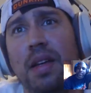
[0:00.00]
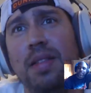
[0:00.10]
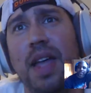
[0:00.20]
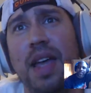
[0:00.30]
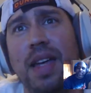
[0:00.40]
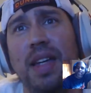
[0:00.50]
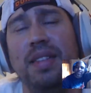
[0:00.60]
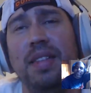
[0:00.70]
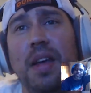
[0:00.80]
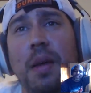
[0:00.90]
This guy
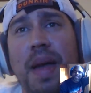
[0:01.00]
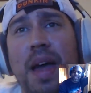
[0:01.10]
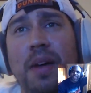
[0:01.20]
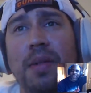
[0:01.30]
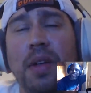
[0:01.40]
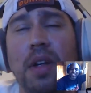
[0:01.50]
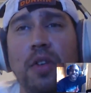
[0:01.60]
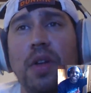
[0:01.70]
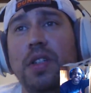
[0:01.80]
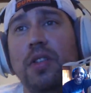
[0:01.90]
gets to come out,
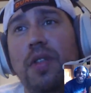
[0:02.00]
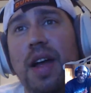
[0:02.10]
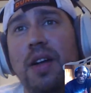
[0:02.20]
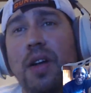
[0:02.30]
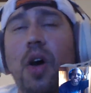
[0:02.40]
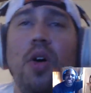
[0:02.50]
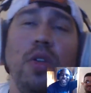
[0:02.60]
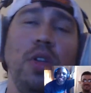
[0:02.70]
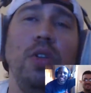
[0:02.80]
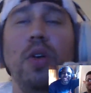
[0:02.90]
address the crowd.
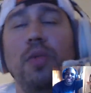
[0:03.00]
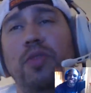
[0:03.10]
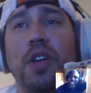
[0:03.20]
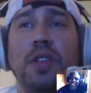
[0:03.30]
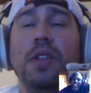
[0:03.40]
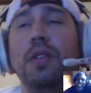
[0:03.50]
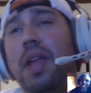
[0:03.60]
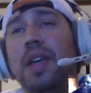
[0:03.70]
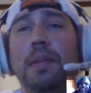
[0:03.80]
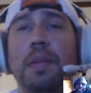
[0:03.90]
Oh, you don't
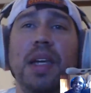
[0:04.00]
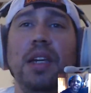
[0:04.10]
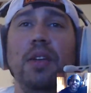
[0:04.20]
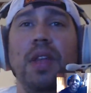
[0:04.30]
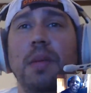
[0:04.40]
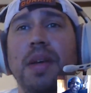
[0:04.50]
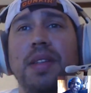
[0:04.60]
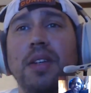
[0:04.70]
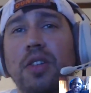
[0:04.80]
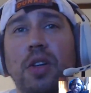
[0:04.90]
like me, you don't like my
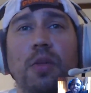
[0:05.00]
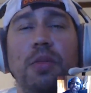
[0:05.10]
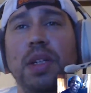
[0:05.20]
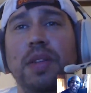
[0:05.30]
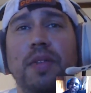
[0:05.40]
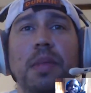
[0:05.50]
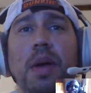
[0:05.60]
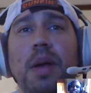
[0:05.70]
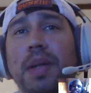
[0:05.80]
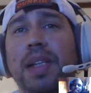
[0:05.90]
skills, you don't believe in
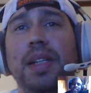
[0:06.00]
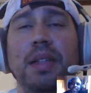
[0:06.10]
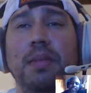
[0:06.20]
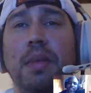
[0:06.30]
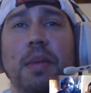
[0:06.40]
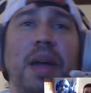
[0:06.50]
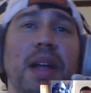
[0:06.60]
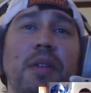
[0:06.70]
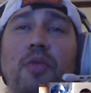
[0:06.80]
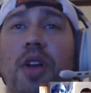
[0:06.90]
my abilities, blah blah blah,
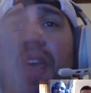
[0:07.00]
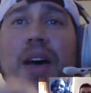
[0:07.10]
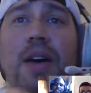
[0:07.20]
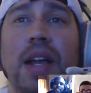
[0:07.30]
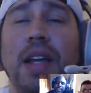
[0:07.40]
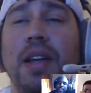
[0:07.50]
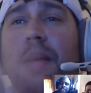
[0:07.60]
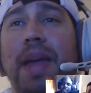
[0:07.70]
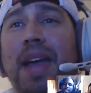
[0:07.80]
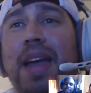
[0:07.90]
and then run out and then
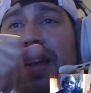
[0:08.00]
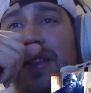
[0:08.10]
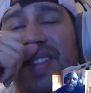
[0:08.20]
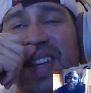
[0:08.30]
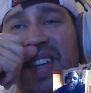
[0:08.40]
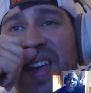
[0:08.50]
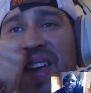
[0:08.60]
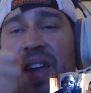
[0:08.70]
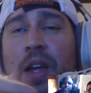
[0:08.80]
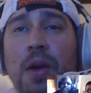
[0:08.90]
come back out of this like.
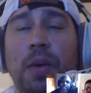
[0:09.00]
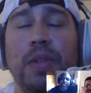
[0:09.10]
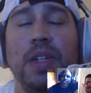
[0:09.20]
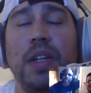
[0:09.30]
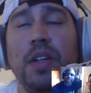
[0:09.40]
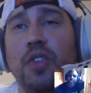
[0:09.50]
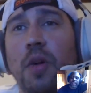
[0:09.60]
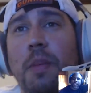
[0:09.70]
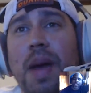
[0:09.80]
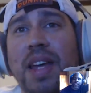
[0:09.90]
Was it
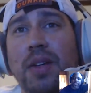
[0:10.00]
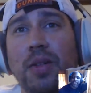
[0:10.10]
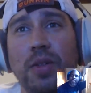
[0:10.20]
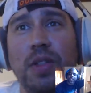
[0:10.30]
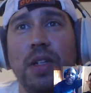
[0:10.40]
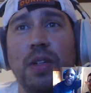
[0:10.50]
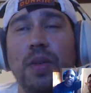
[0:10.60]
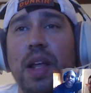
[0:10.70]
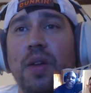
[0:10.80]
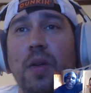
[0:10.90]
Shawn Michaels and
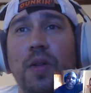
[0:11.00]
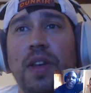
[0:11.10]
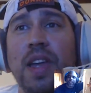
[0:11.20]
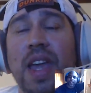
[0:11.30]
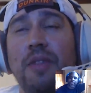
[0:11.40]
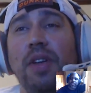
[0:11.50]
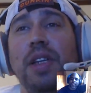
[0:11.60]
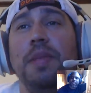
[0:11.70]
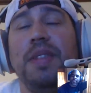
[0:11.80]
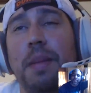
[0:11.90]
doing that whole thing? It
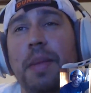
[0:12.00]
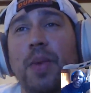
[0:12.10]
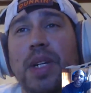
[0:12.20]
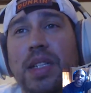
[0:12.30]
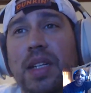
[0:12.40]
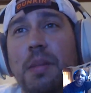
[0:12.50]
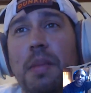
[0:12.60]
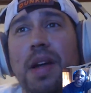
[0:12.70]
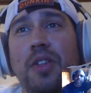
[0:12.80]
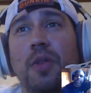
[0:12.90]
really upset me when he did the
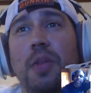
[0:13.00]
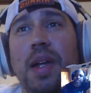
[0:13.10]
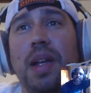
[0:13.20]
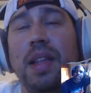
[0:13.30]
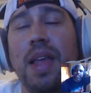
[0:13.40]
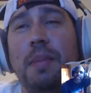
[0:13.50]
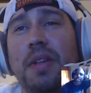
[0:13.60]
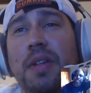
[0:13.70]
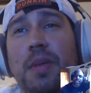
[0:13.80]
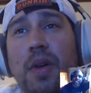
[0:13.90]
Macho Man. That
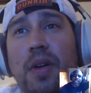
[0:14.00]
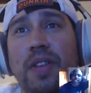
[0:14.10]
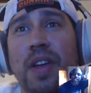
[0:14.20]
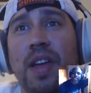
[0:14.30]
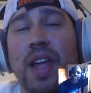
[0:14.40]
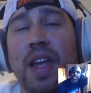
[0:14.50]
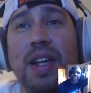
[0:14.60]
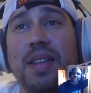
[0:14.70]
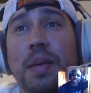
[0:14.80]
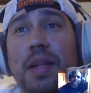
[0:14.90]
pissed me off. And then
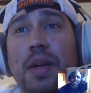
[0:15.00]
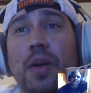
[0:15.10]
this time,